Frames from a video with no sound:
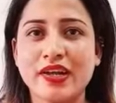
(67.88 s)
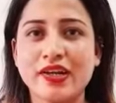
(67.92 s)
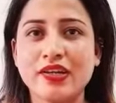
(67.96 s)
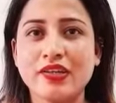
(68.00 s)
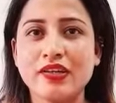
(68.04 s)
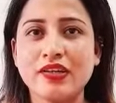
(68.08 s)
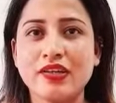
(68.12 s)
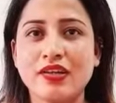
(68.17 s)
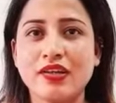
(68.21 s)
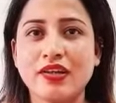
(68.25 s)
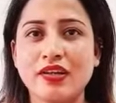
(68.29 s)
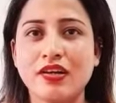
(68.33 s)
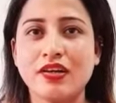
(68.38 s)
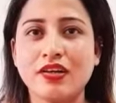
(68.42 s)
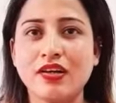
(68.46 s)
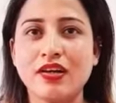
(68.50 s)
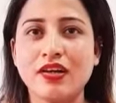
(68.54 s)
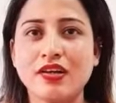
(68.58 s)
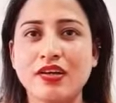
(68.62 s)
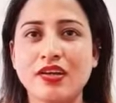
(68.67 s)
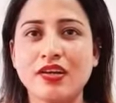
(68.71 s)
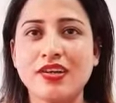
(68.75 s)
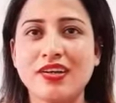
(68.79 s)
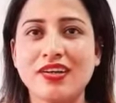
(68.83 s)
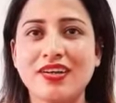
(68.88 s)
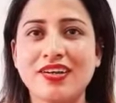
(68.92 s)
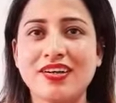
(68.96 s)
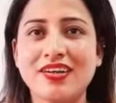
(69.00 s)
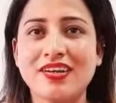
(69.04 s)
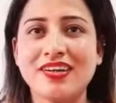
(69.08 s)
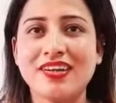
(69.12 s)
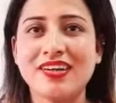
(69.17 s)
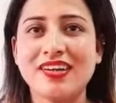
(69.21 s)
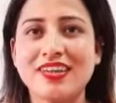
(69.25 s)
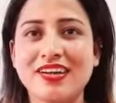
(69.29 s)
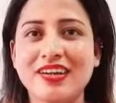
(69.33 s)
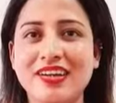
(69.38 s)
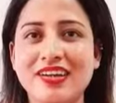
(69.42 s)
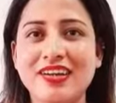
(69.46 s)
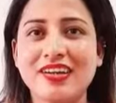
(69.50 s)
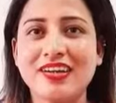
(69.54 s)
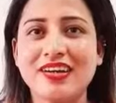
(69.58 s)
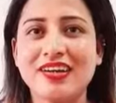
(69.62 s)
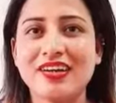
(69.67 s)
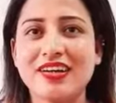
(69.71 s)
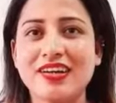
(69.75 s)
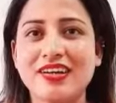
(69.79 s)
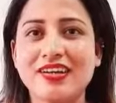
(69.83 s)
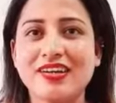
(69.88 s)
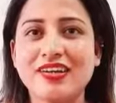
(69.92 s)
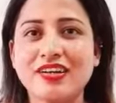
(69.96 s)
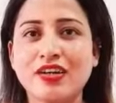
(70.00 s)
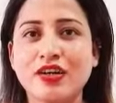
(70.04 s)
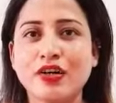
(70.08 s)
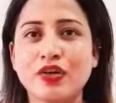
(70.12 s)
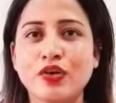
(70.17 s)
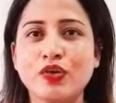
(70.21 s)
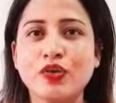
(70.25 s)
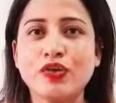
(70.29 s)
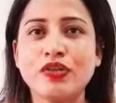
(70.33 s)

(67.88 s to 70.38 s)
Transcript: Good smile. With good smile. Great.